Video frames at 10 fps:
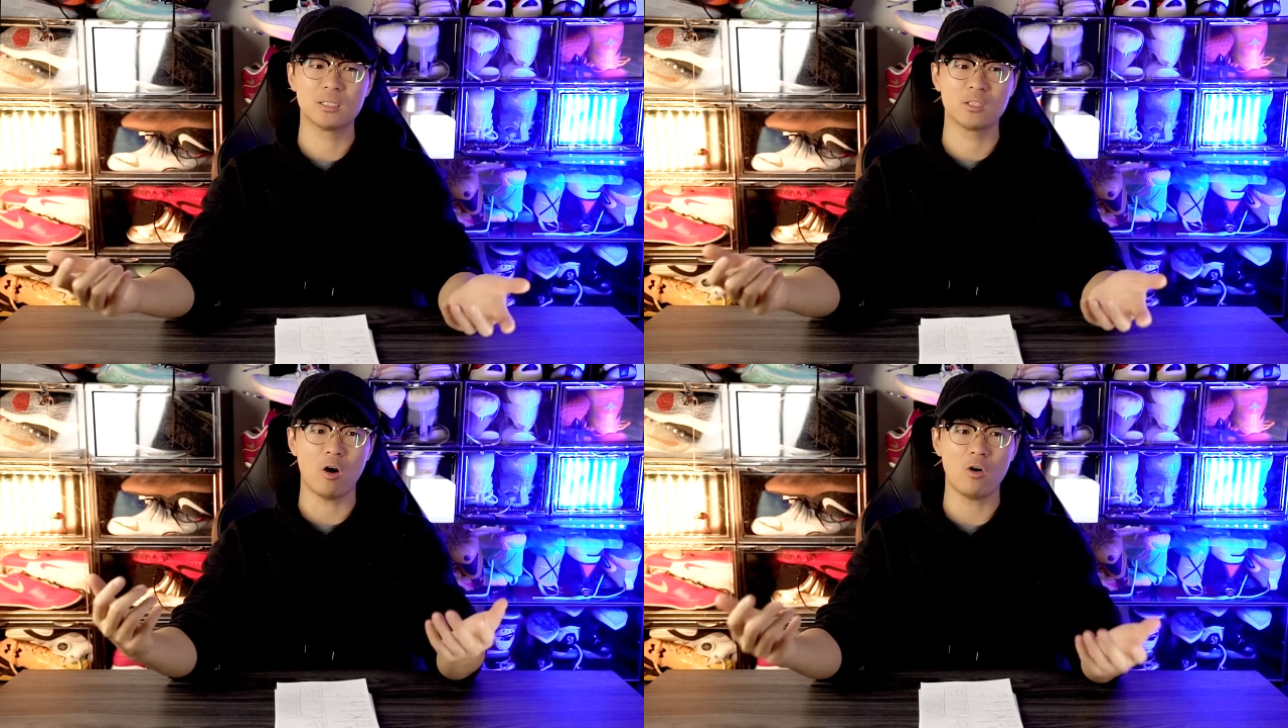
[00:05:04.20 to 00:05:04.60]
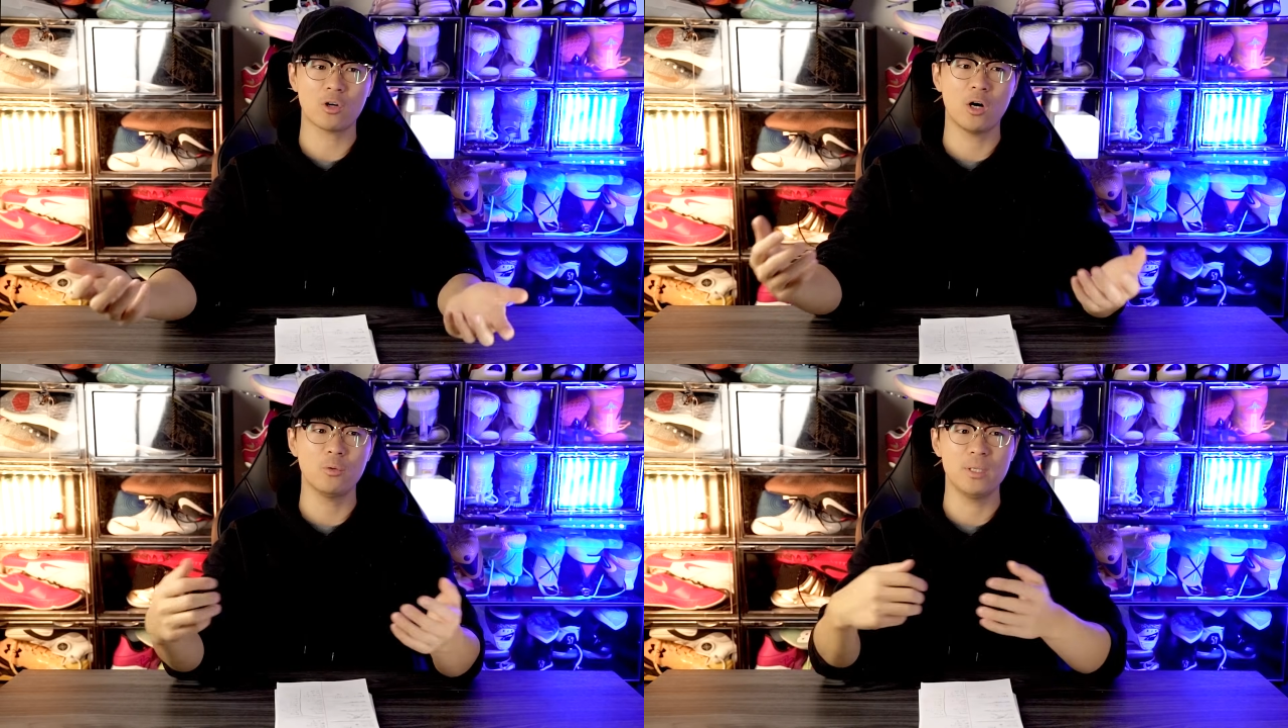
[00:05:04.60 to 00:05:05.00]
because all
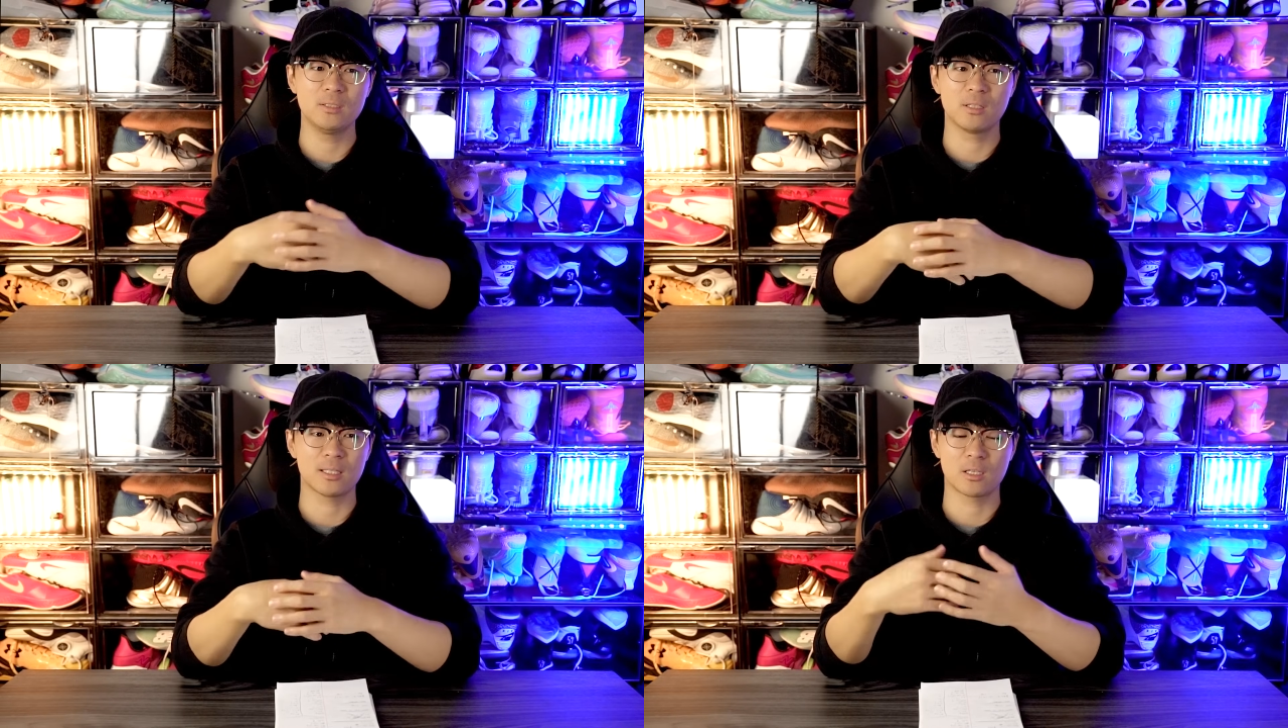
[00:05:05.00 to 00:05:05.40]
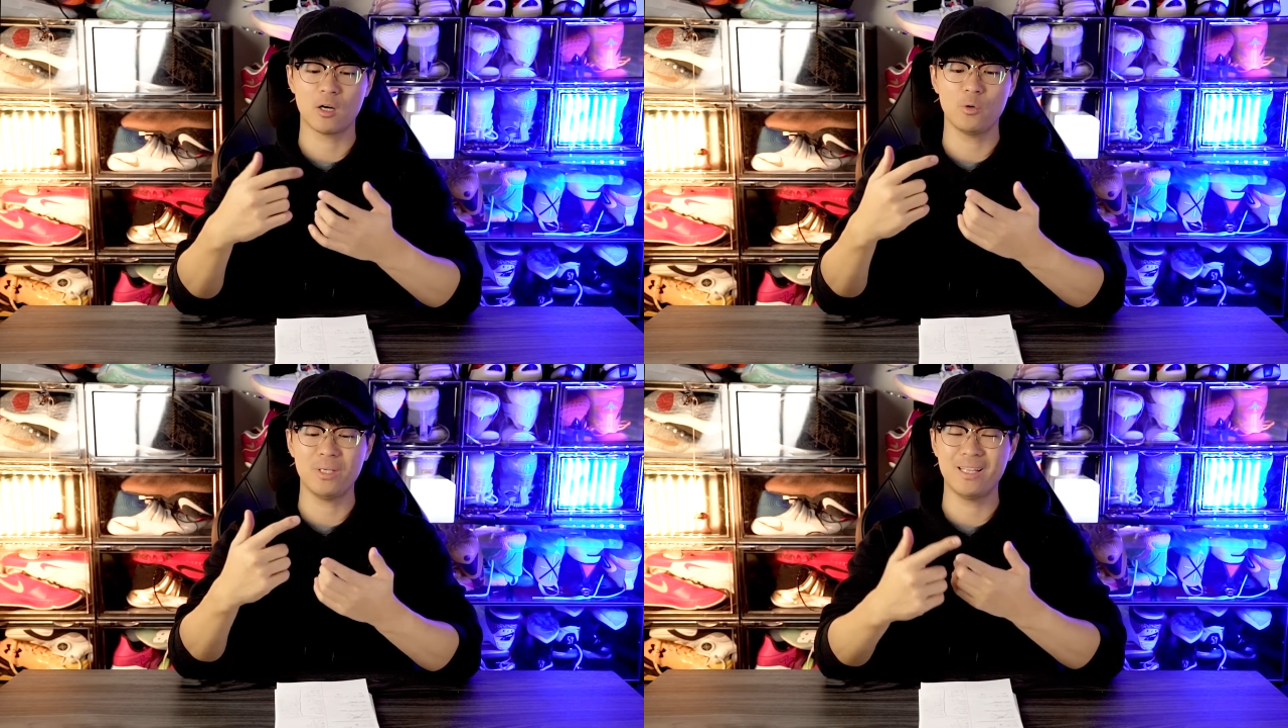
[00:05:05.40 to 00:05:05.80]
Kobes, like the
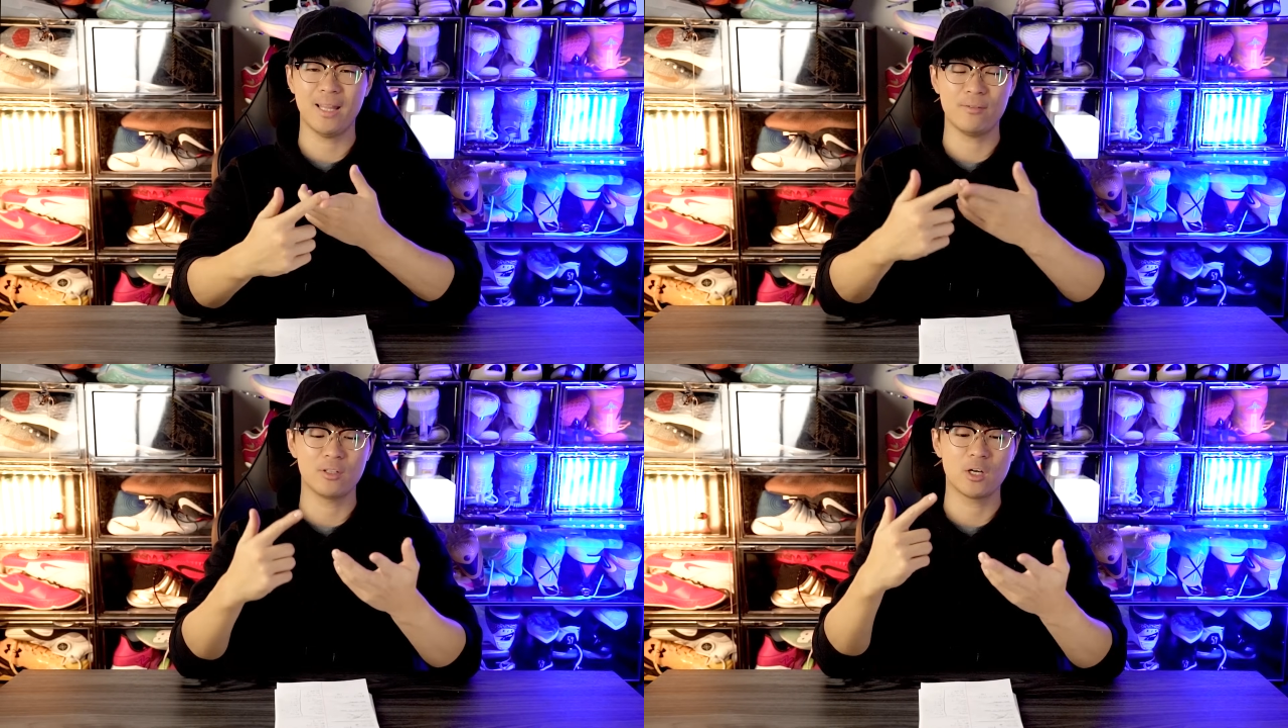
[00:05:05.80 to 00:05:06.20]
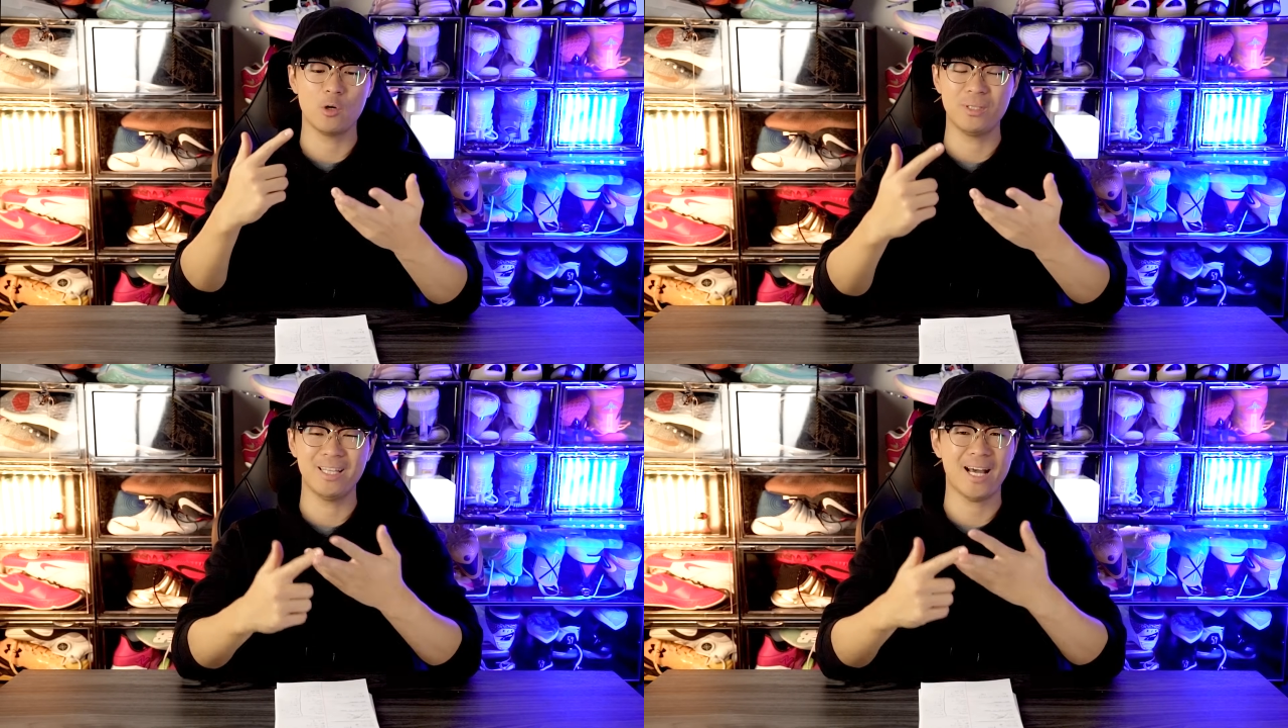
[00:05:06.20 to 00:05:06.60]
Kobe 11,
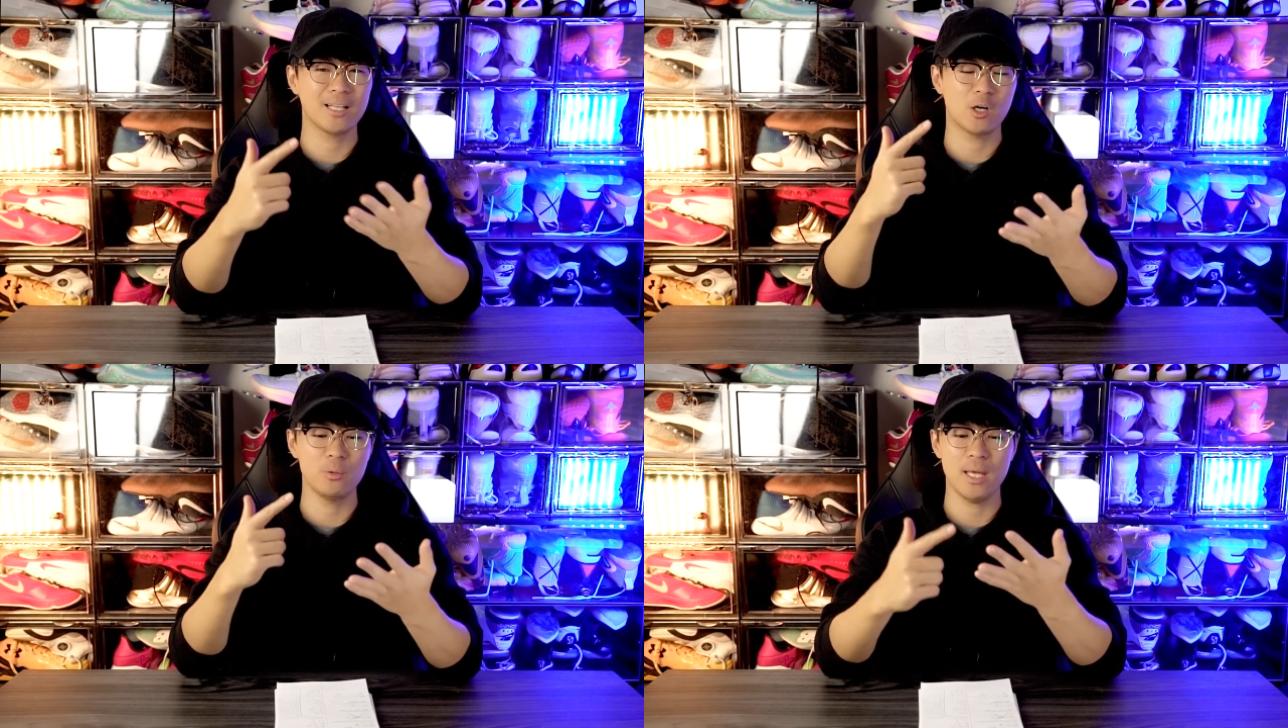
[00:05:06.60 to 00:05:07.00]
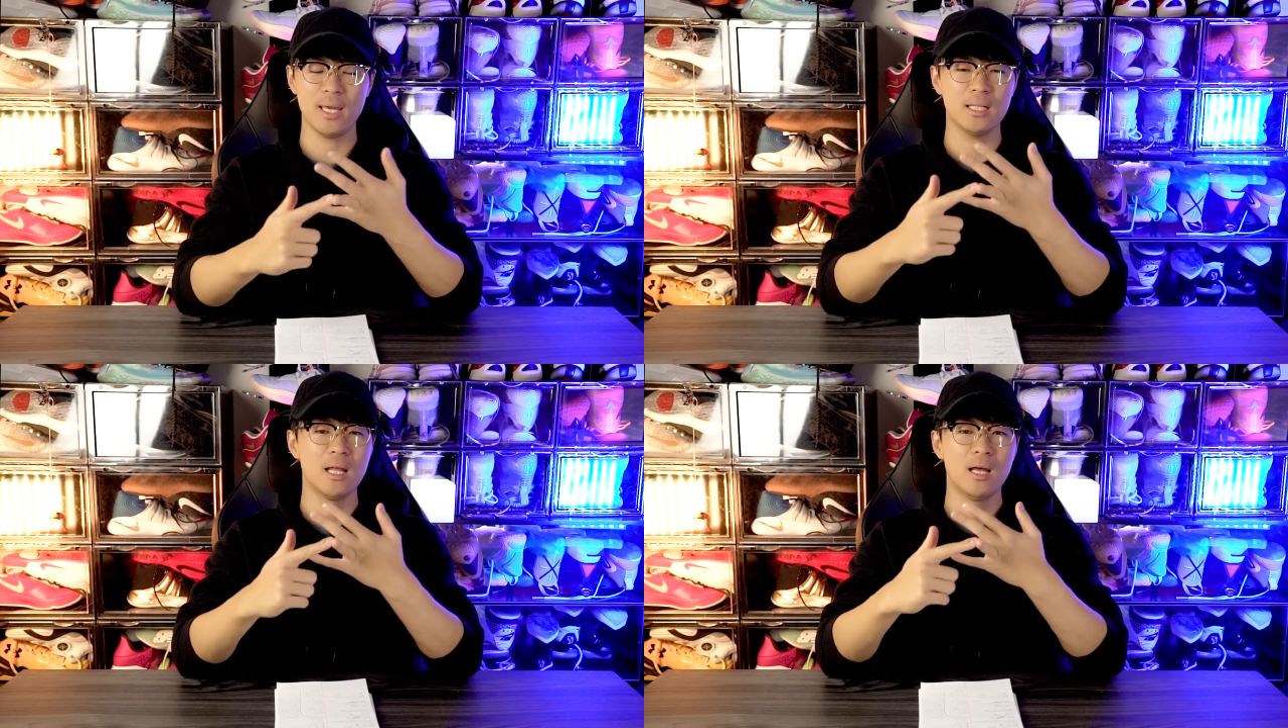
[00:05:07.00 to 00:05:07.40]
Kobe 9, Kobe
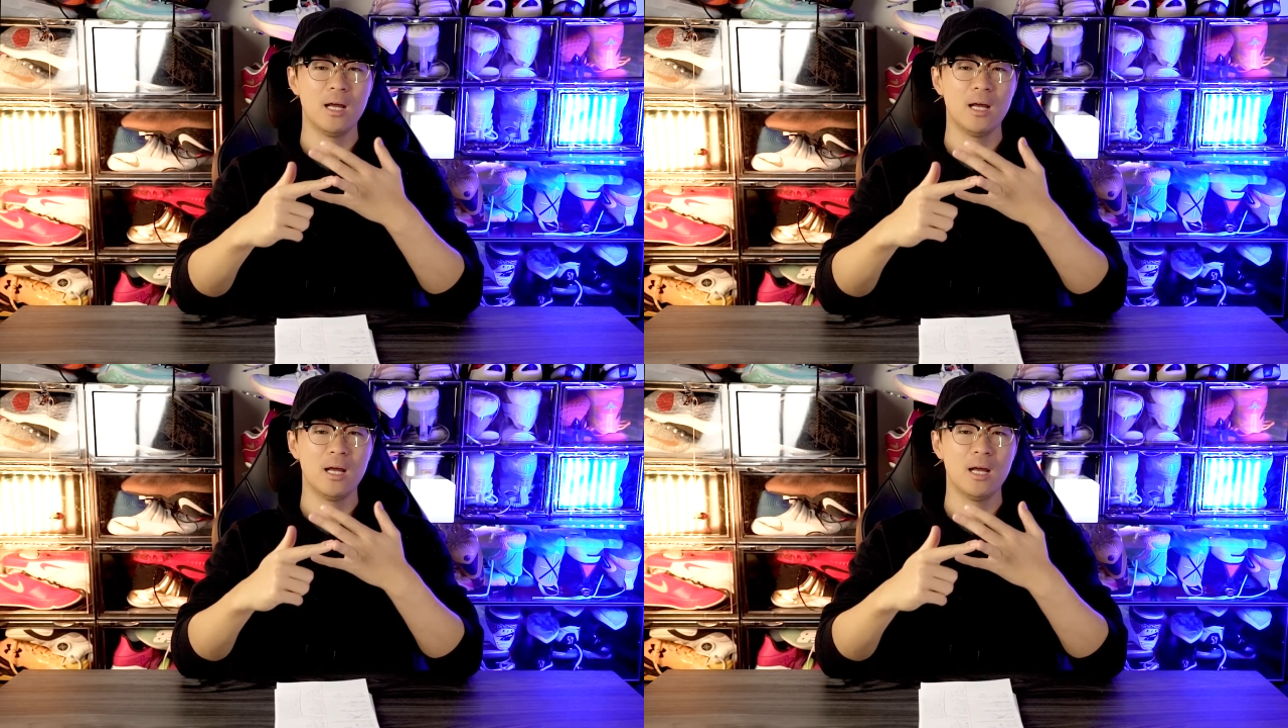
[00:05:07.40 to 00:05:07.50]
8,